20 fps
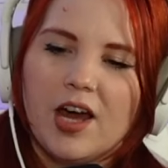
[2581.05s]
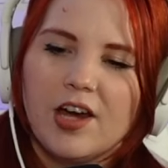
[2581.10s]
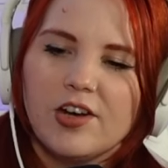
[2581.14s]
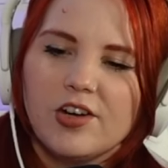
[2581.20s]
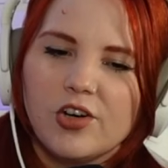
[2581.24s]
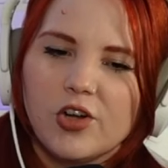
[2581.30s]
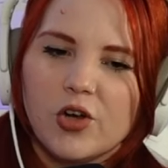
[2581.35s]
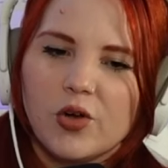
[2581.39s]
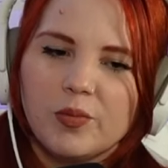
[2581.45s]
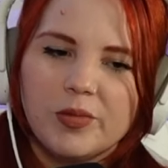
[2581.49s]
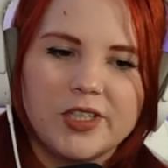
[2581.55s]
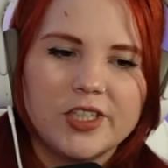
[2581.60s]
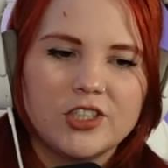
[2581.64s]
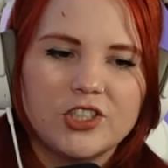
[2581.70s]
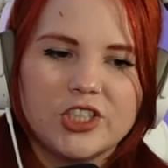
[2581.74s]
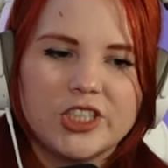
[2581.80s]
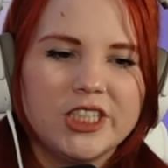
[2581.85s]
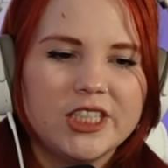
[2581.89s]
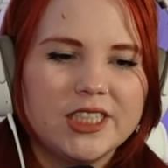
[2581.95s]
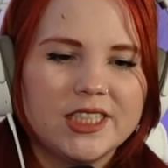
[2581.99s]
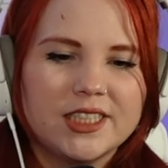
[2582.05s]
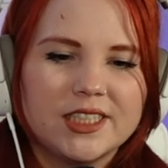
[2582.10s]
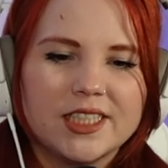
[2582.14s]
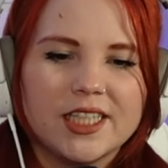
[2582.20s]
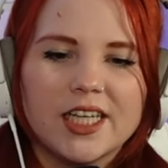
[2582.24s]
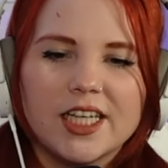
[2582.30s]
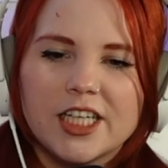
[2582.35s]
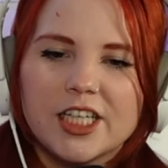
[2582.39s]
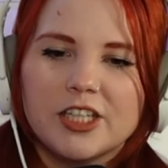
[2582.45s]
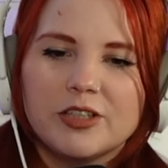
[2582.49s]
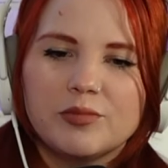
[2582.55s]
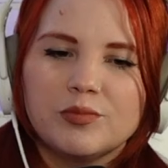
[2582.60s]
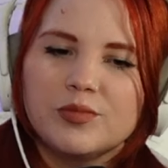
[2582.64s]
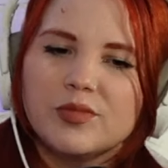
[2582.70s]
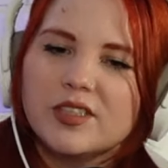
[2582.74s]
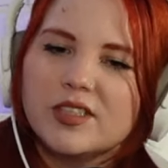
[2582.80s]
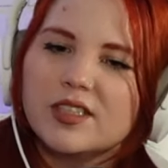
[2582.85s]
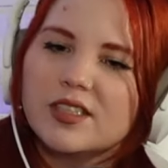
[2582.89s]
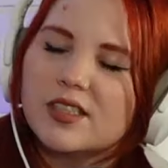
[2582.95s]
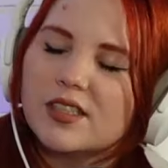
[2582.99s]
it. I don't know because she
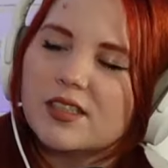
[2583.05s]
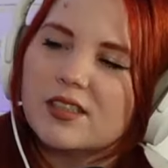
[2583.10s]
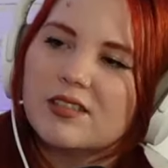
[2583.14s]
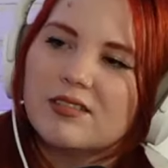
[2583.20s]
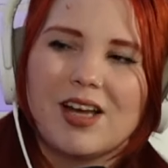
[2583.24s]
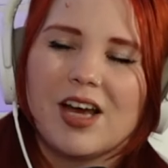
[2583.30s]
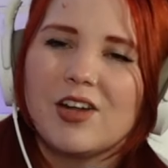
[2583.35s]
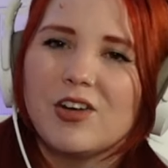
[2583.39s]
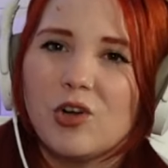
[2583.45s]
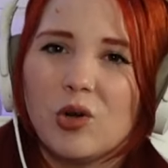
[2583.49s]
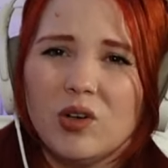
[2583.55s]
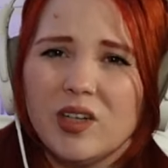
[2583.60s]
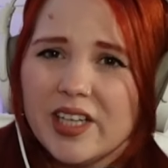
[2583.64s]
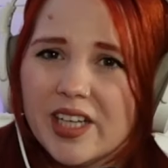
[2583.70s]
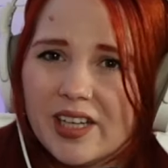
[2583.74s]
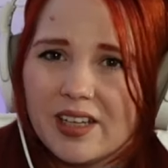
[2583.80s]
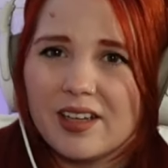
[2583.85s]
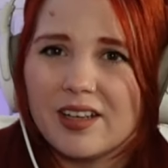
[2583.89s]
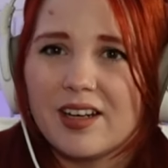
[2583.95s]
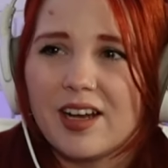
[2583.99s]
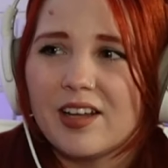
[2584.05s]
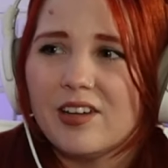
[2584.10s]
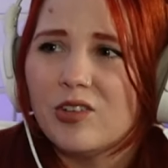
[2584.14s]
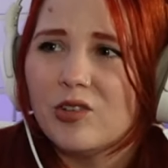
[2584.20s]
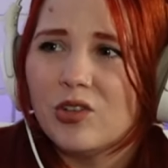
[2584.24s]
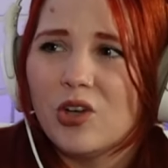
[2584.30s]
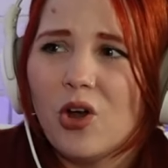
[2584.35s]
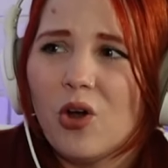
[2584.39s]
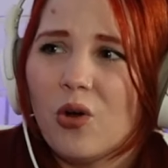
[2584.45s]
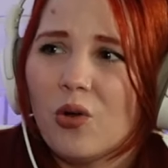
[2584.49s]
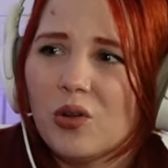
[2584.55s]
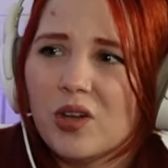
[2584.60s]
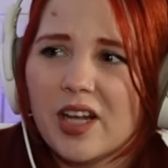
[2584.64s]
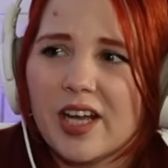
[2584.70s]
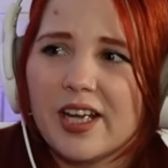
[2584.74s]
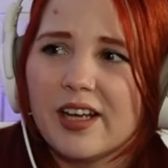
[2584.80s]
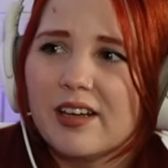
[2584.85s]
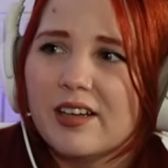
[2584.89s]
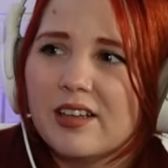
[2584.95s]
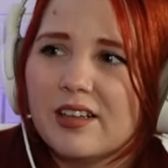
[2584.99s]
seems annoying. I don't know.
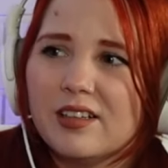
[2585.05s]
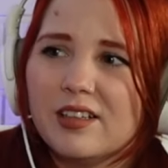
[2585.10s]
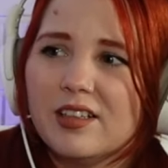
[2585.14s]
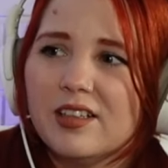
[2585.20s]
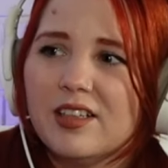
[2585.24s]
Like